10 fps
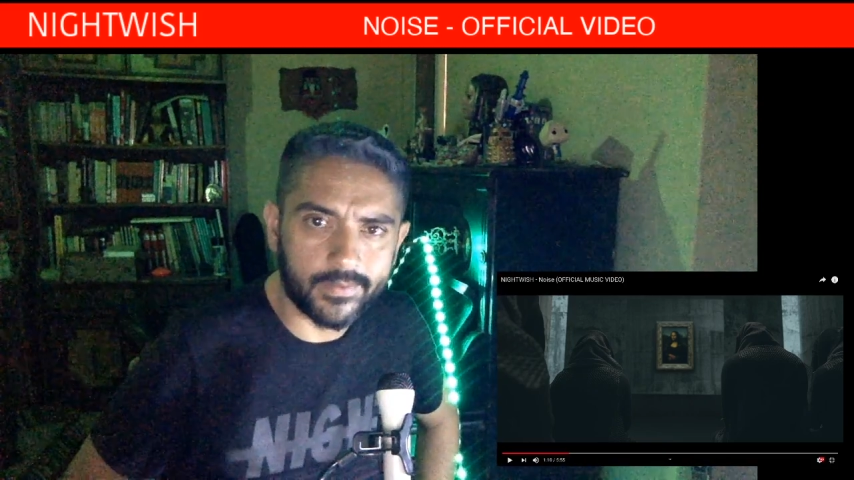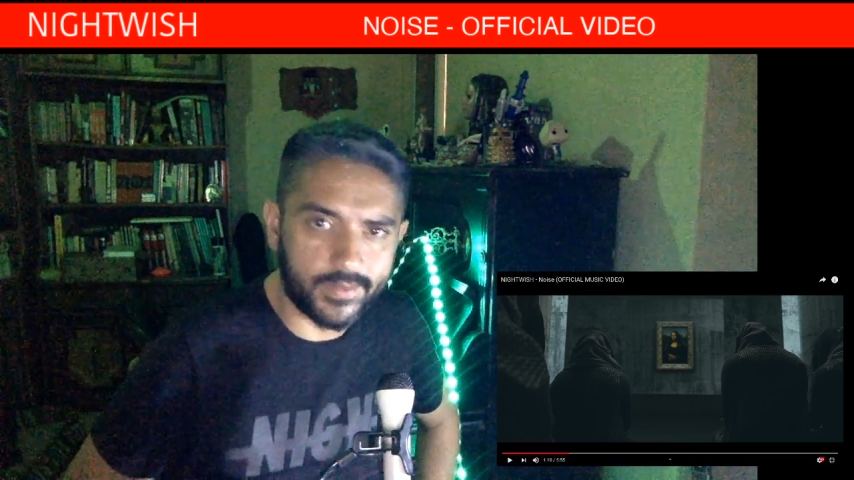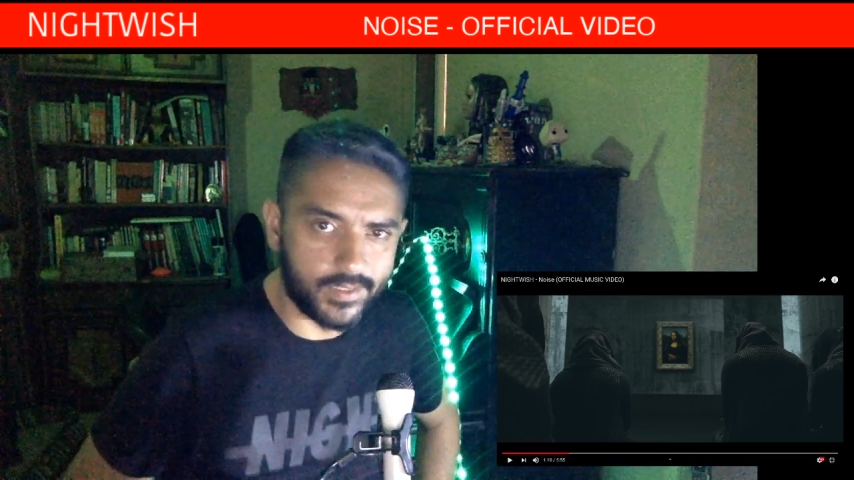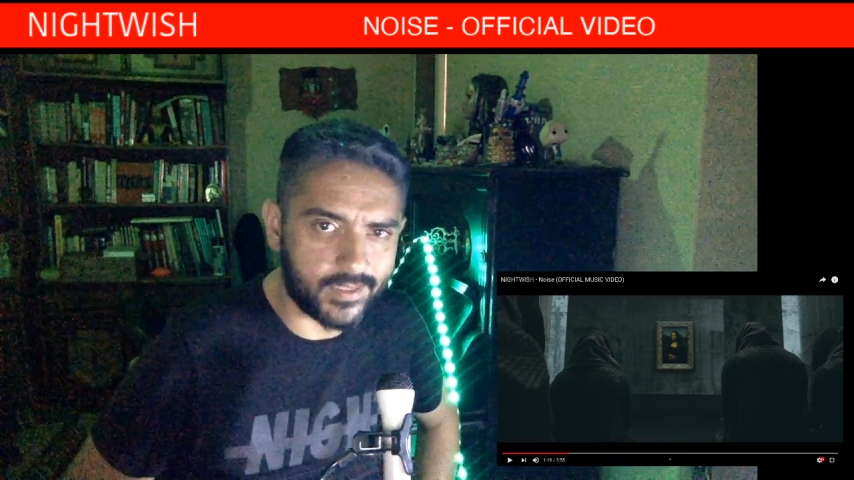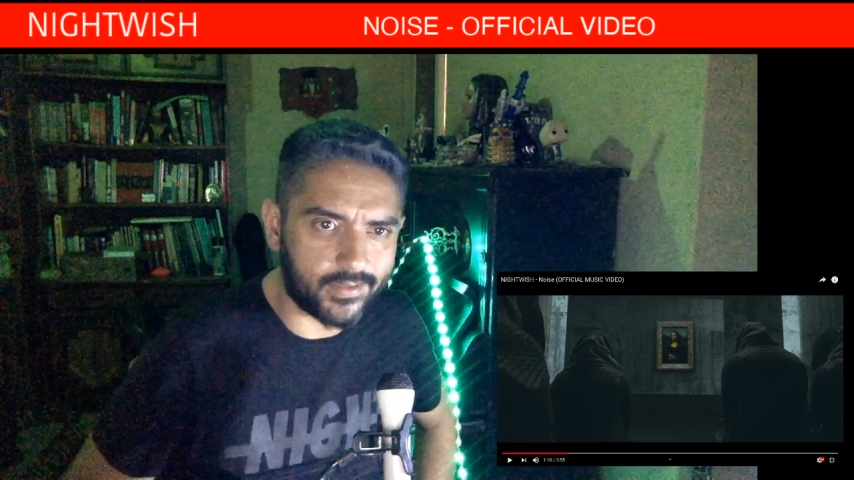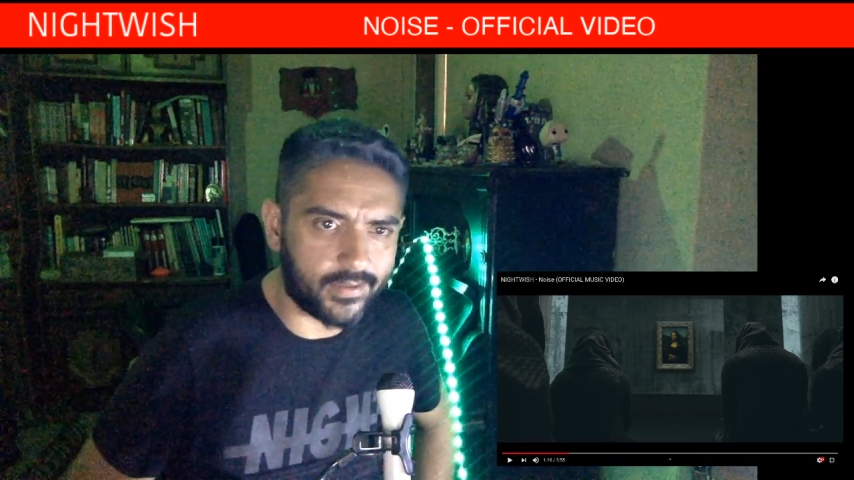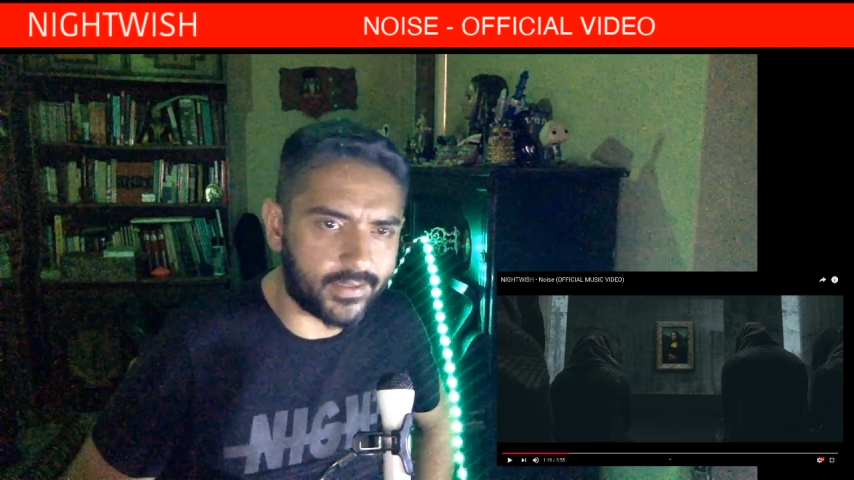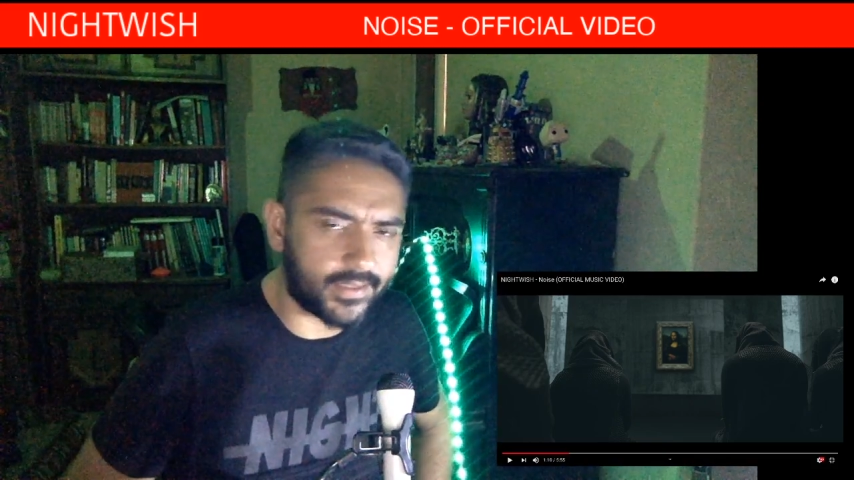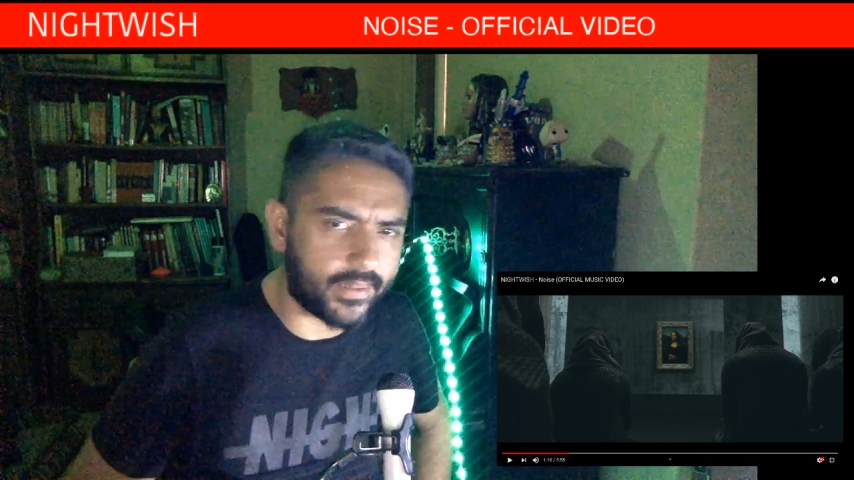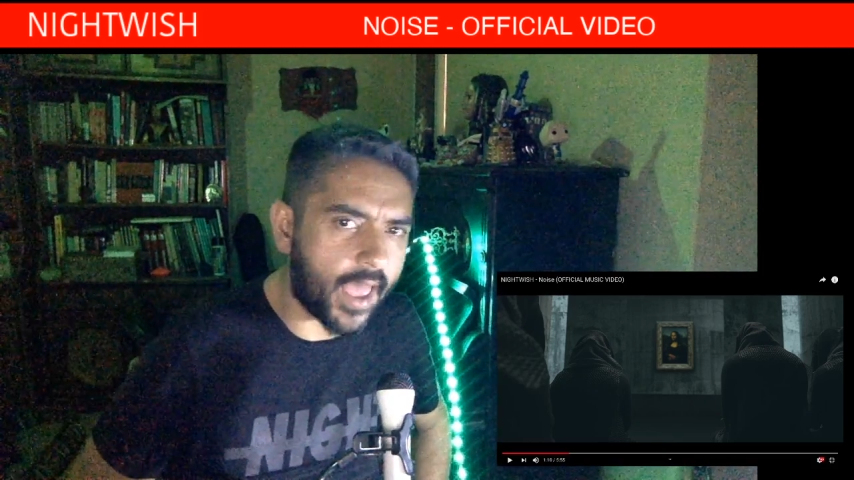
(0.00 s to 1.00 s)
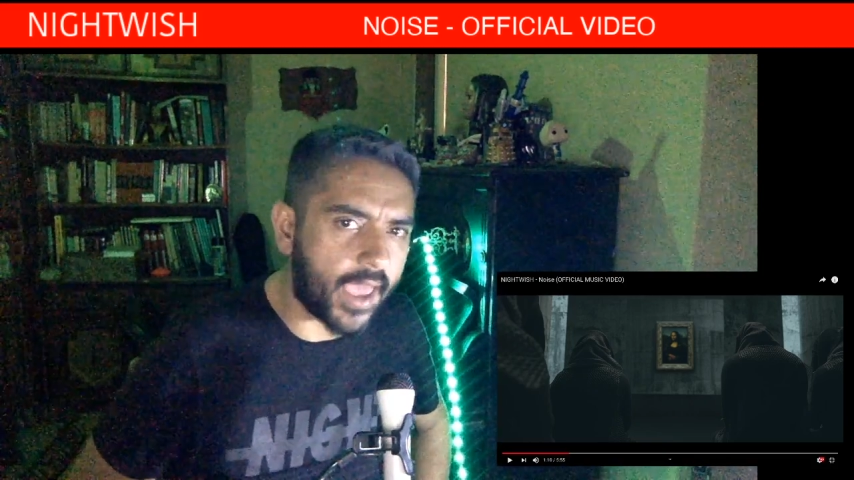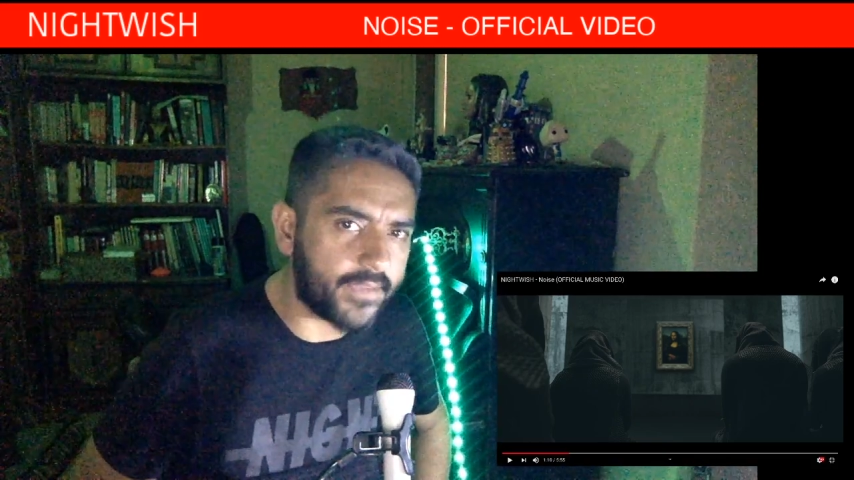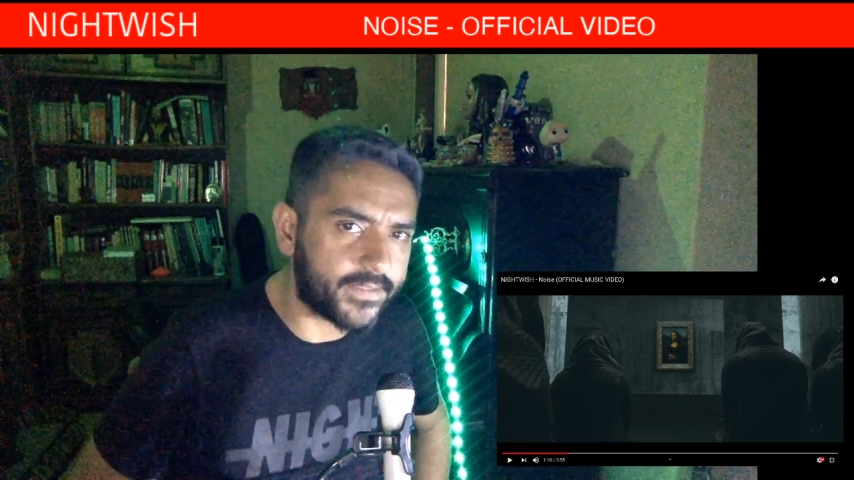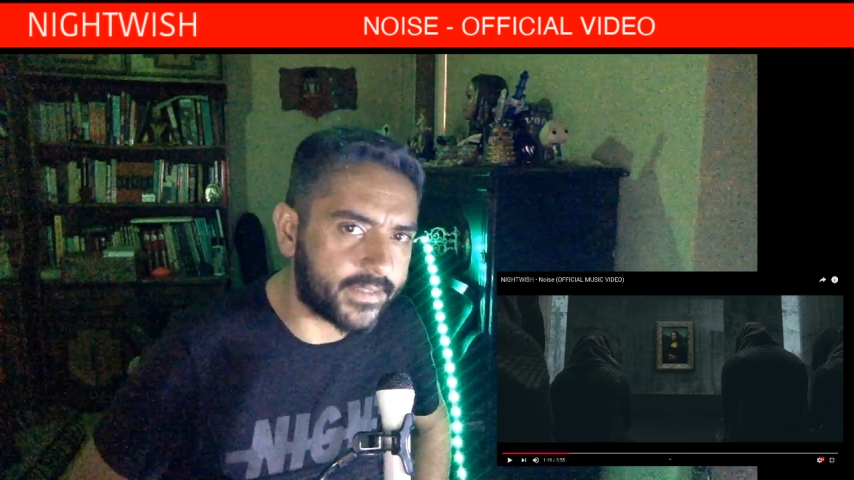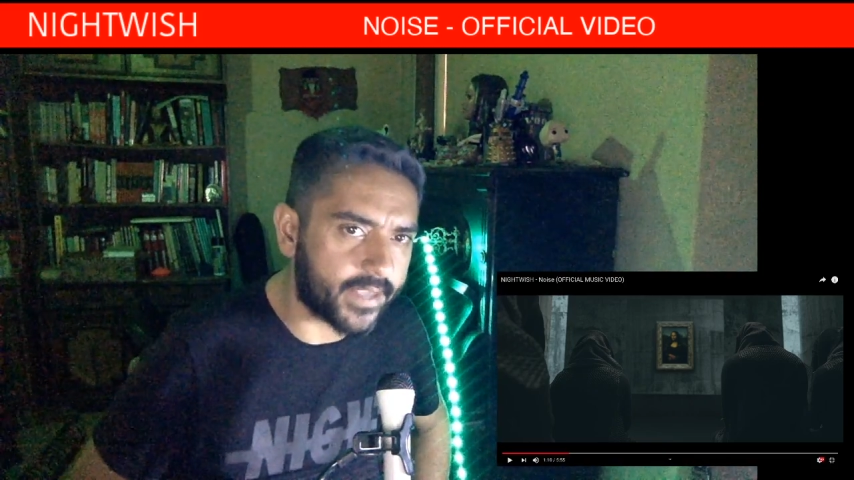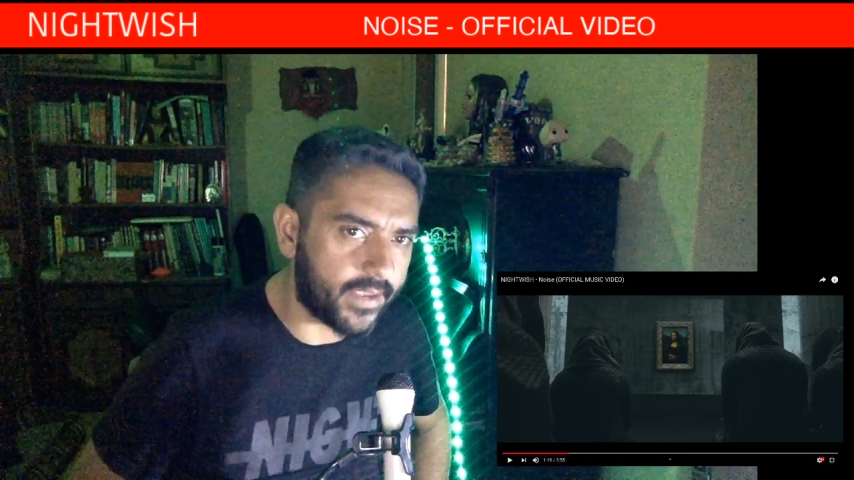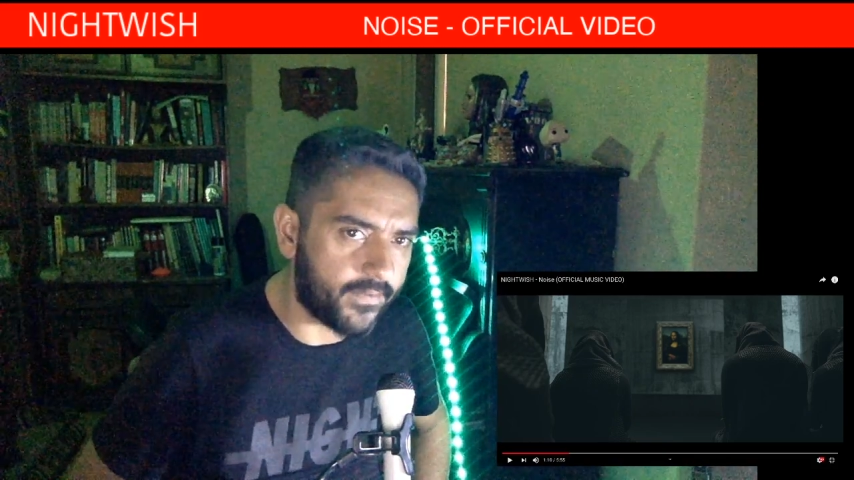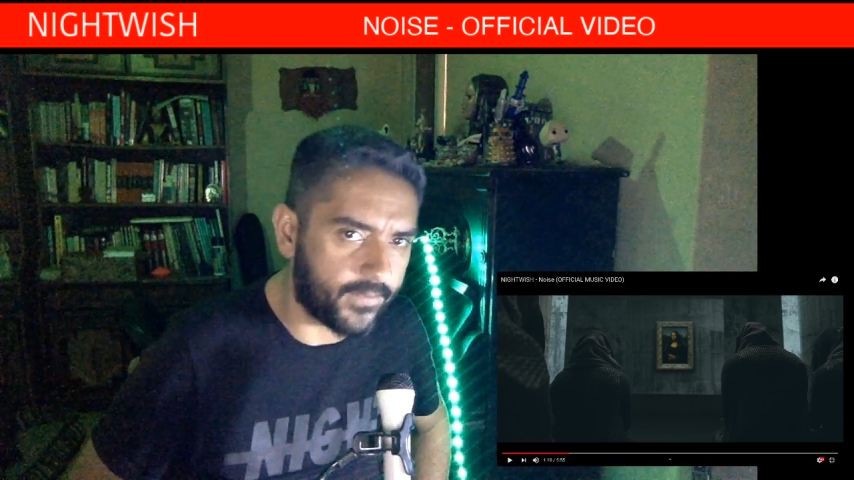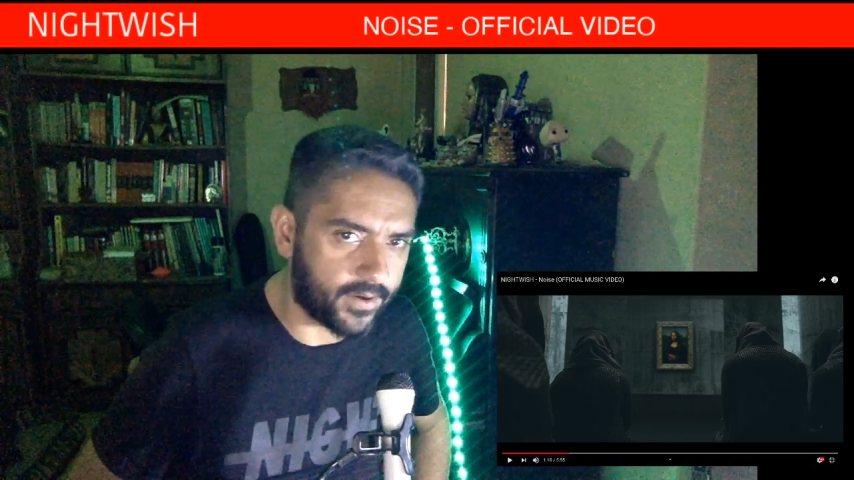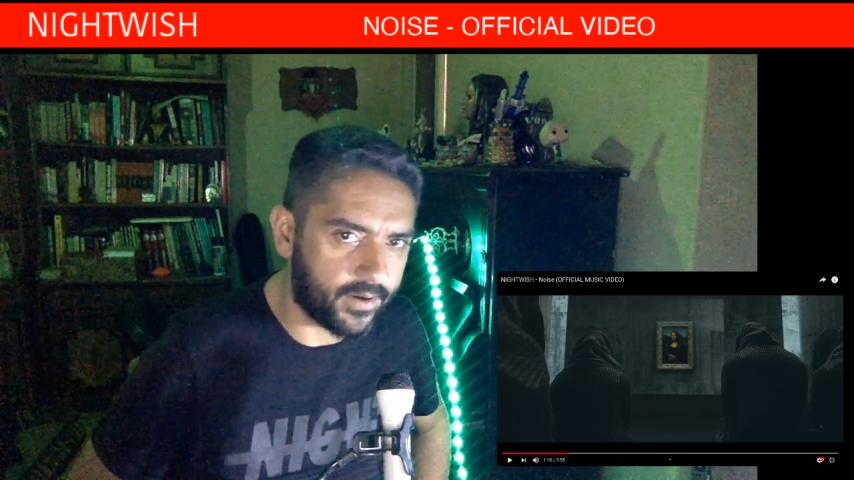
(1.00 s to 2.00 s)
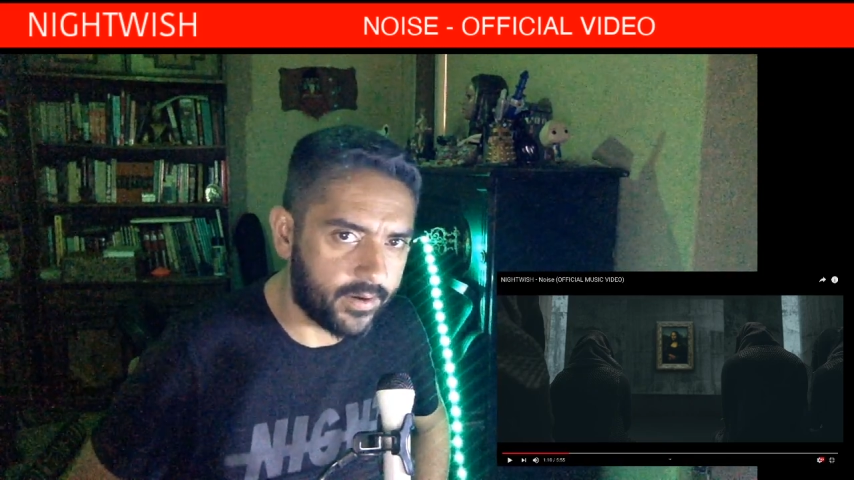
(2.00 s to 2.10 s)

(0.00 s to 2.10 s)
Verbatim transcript: digital is a lifesaver.